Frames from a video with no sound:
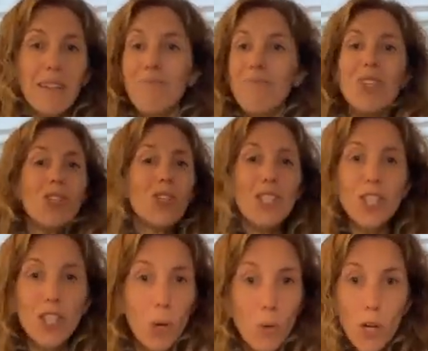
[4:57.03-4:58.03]
you
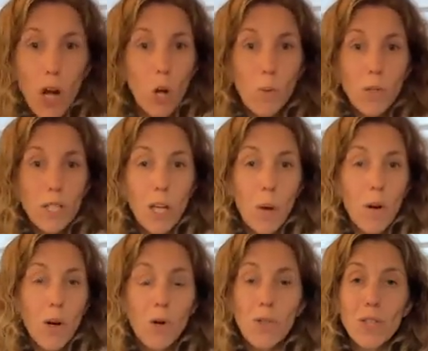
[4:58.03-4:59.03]
just don't know what's
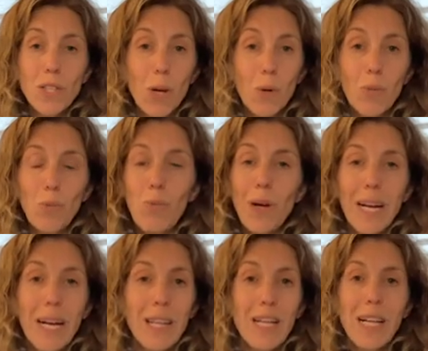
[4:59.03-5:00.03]
going on. So
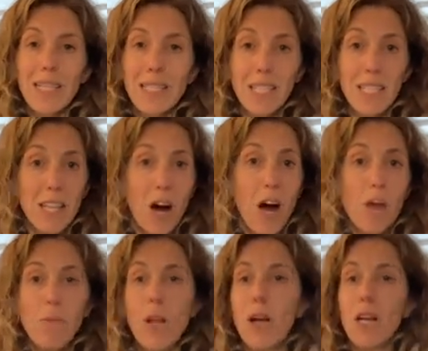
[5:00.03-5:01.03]
really the lesson is that
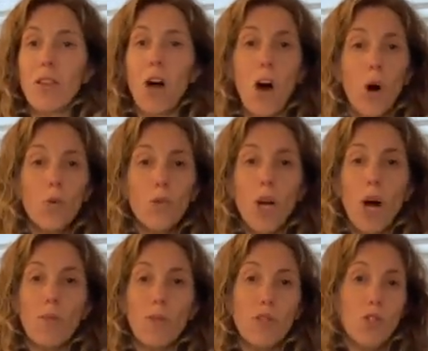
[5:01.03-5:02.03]
I'm learning the whole
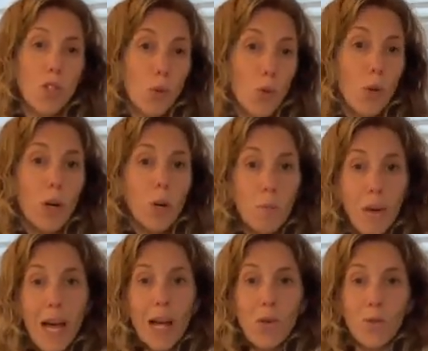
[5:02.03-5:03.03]
time is do not
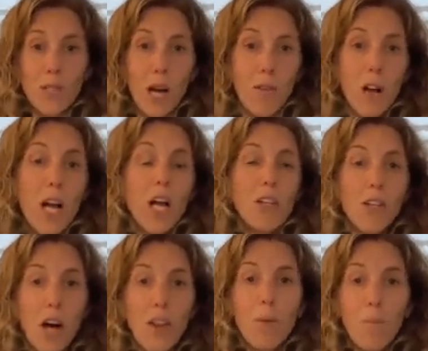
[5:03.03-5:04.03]
compare yourself
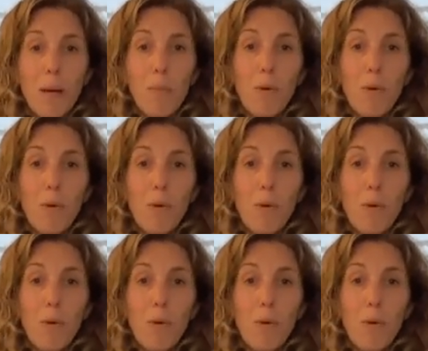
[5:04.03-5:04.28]
to other people,